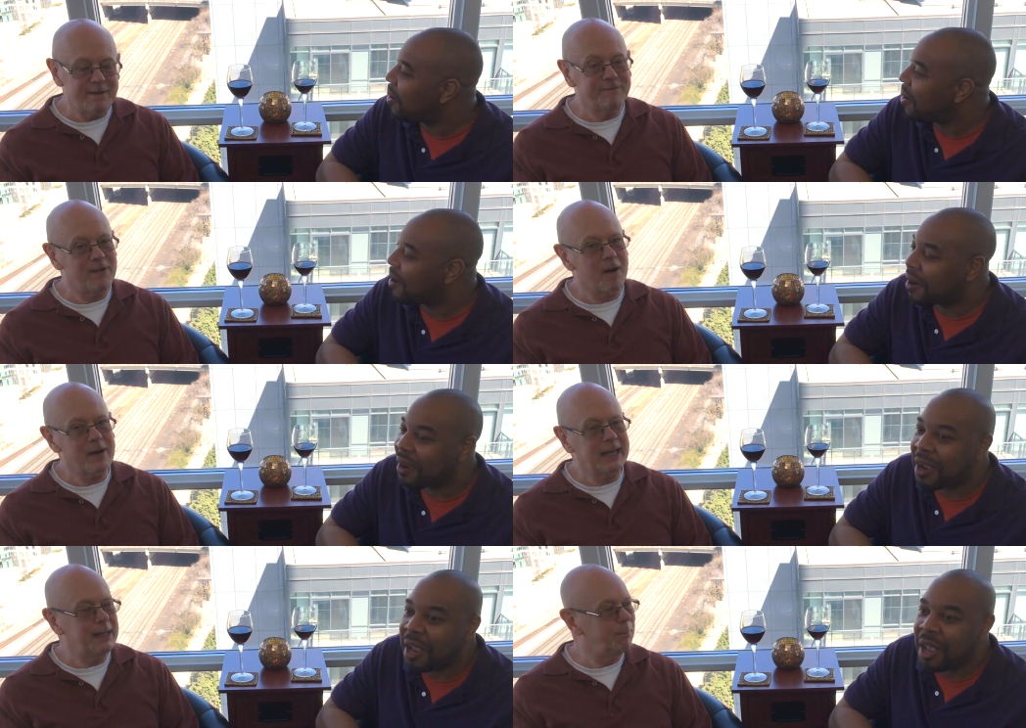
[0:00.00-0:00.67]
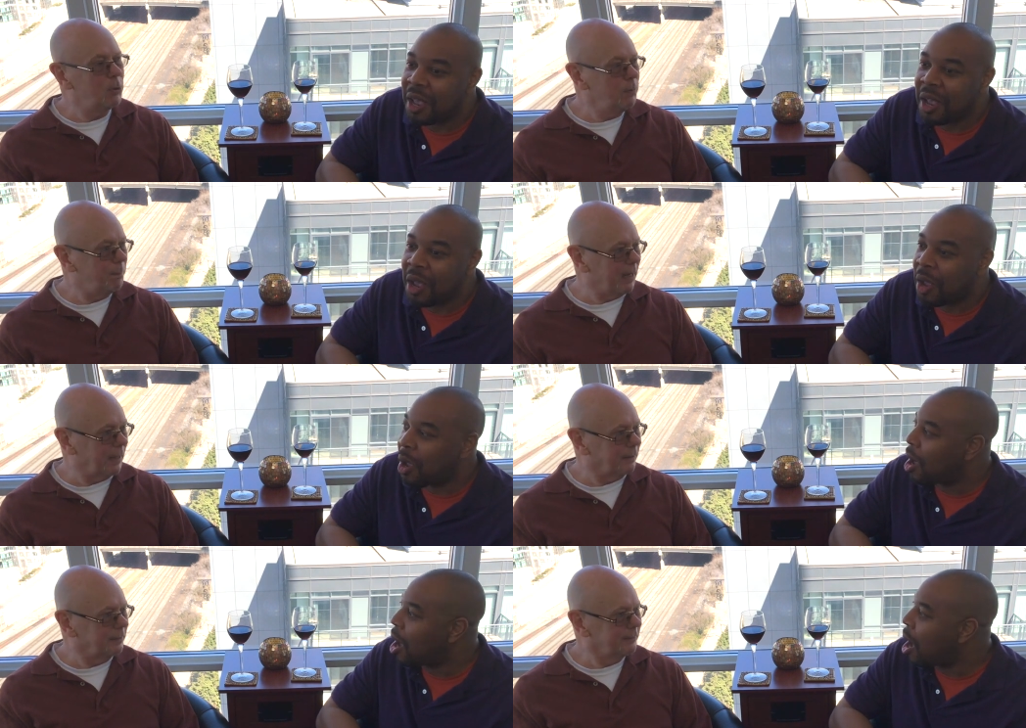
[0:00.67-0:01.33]
Speaker 1: farting and
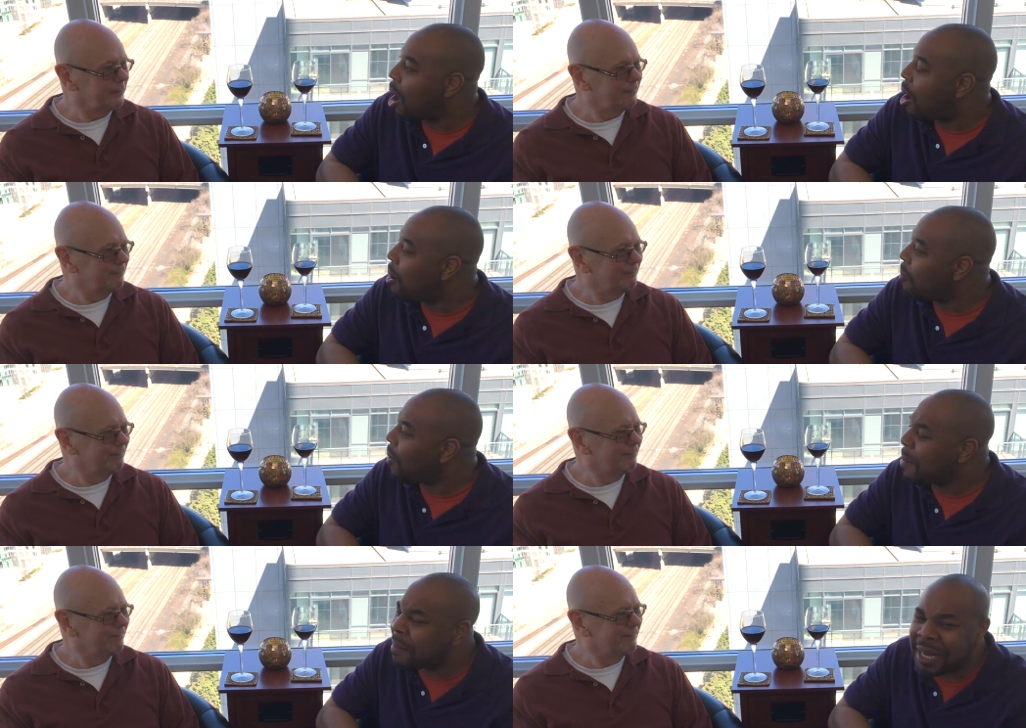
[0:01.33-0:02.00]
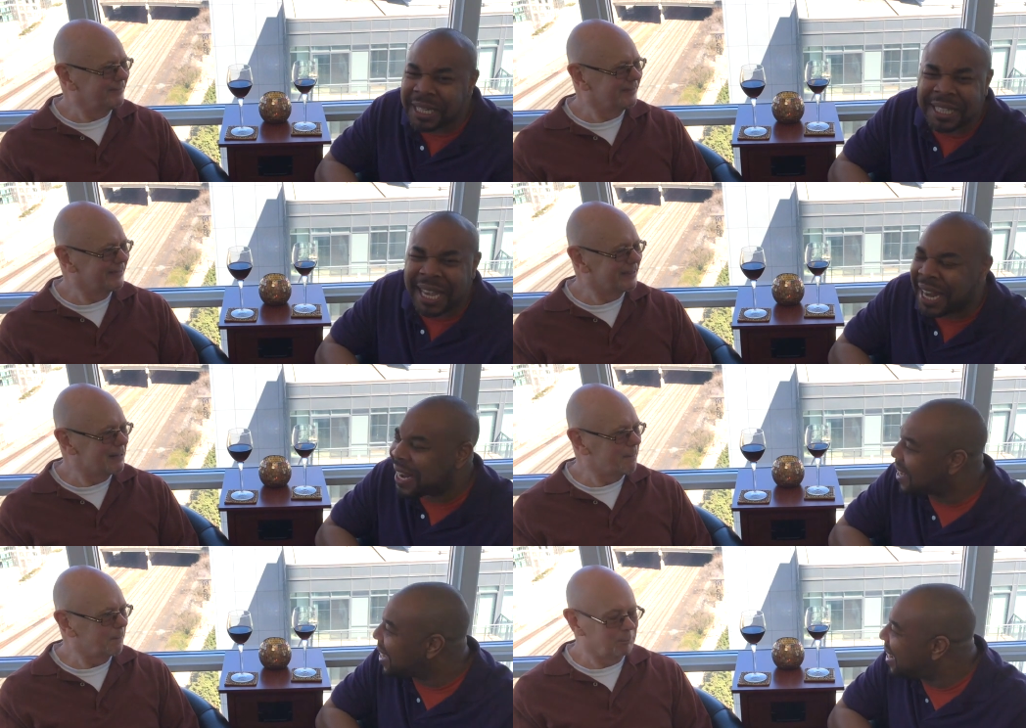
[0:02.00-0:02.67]
pooping.
Speaker 2: Oh, wait a minute. Say
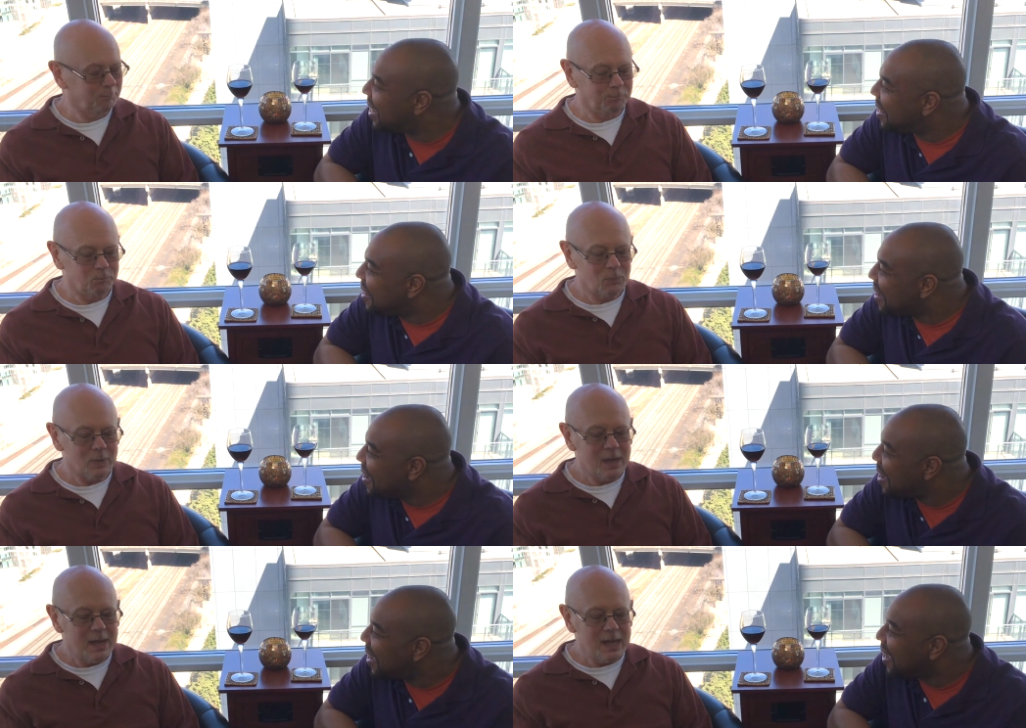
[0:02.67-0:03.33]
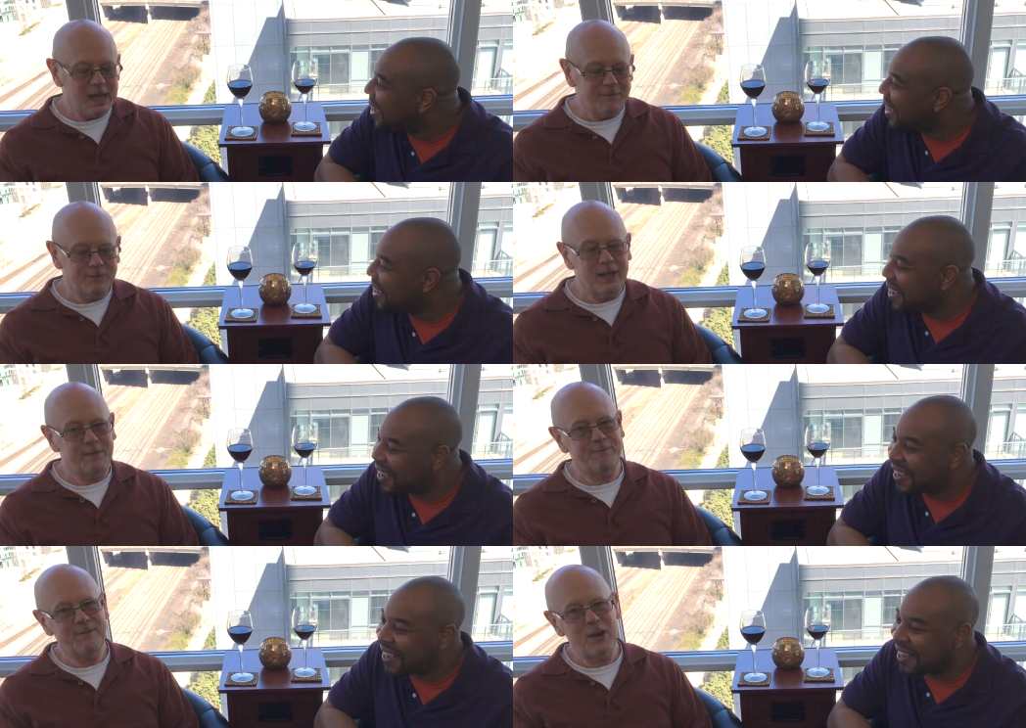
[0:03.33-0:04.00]
that again.
Speaker 1: If
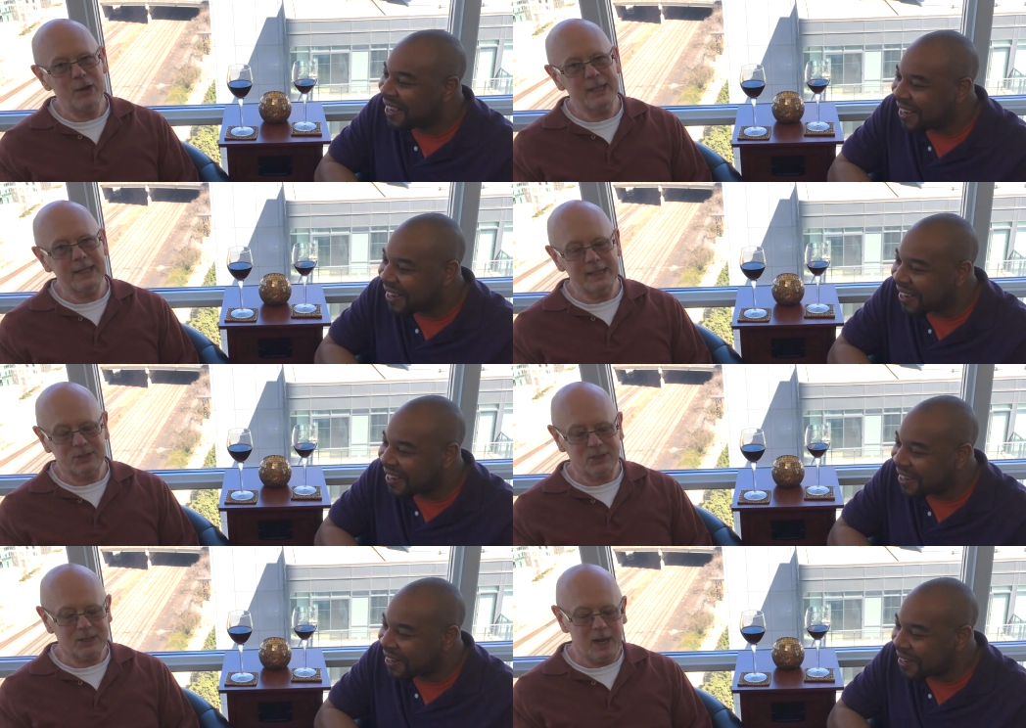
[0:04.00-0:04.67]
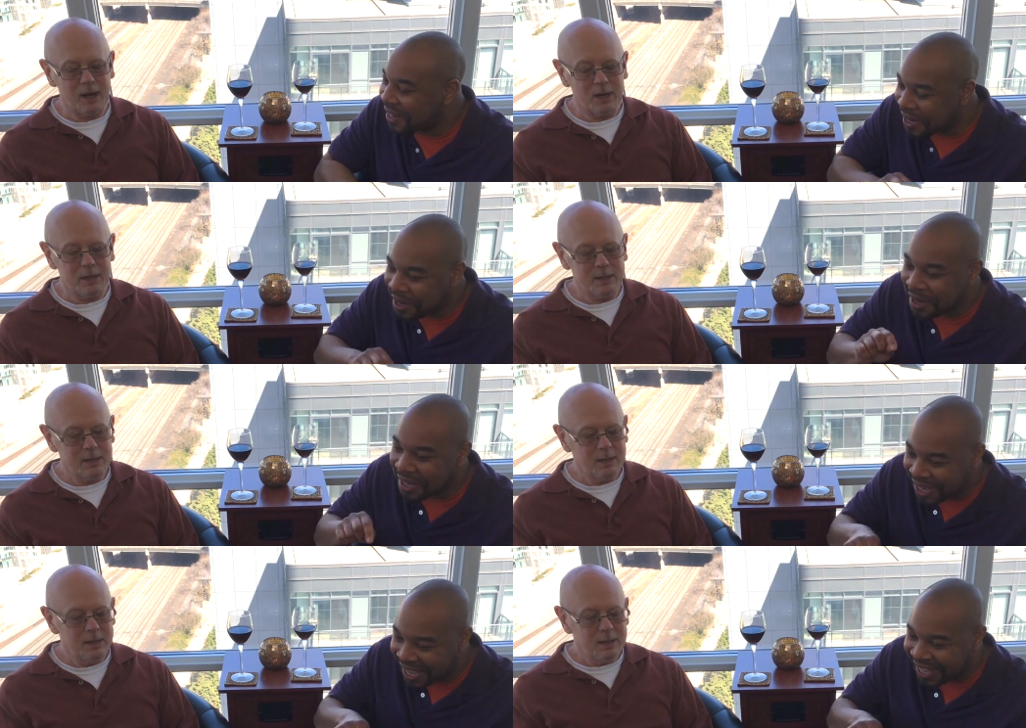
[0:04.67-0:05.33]
a ferret gets
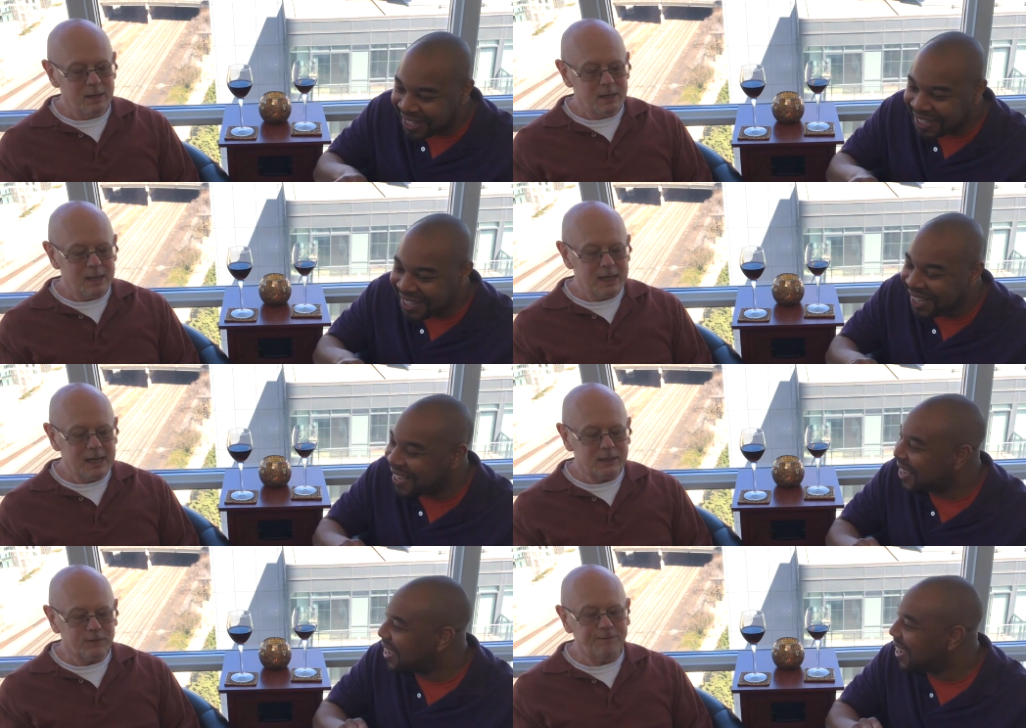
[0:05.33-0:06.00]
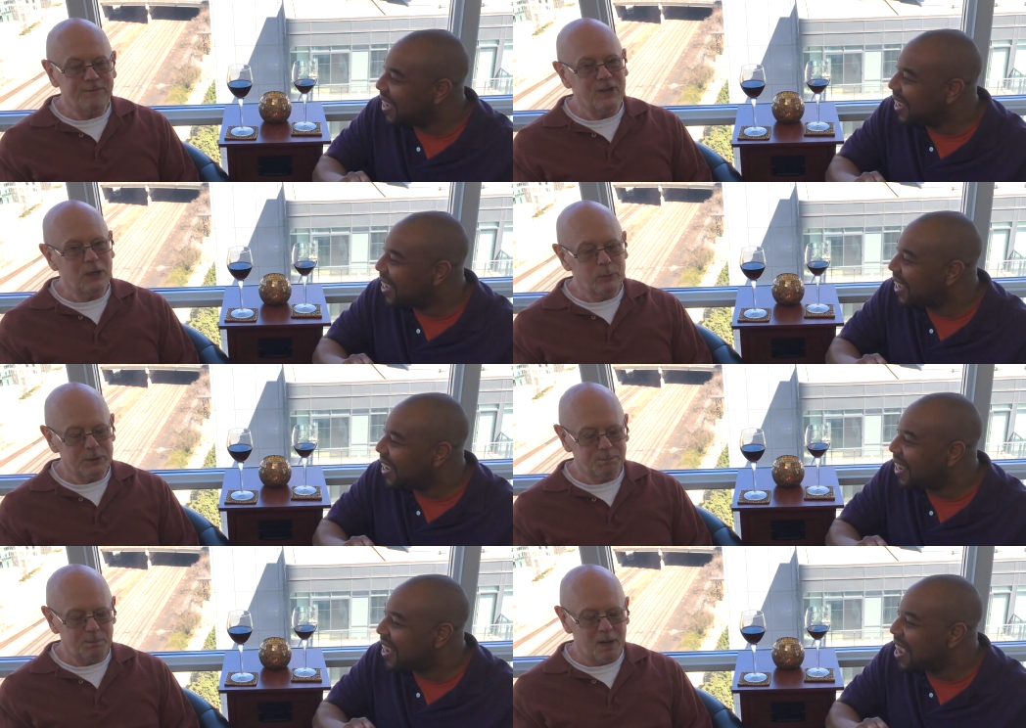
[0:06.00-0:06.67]
scared, yes. its fear
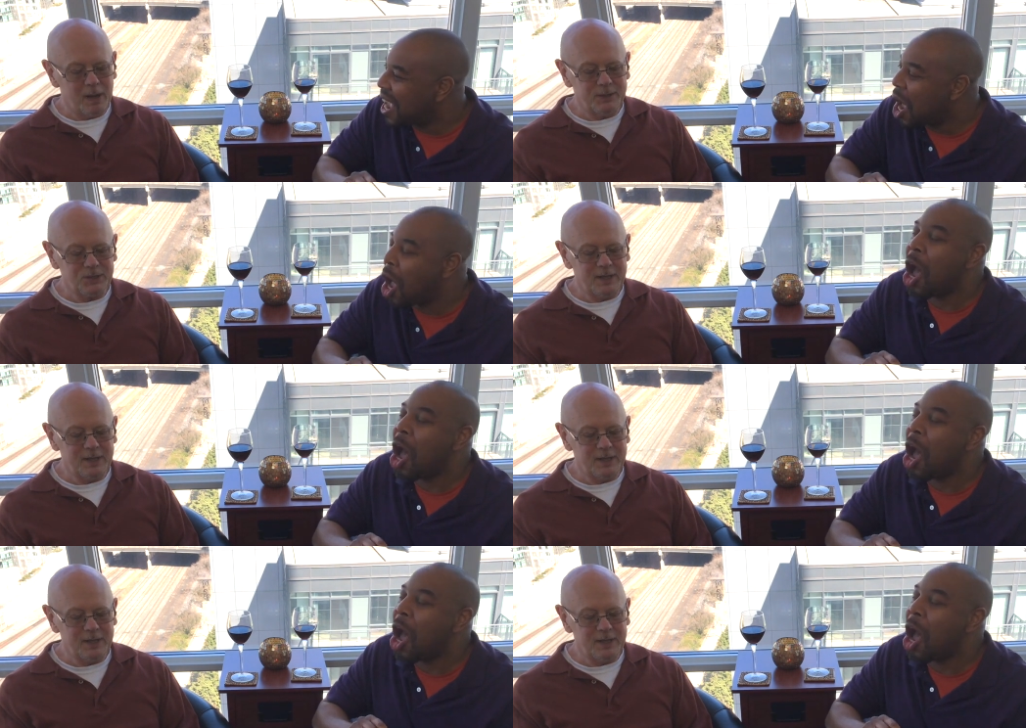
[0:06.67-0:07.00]
response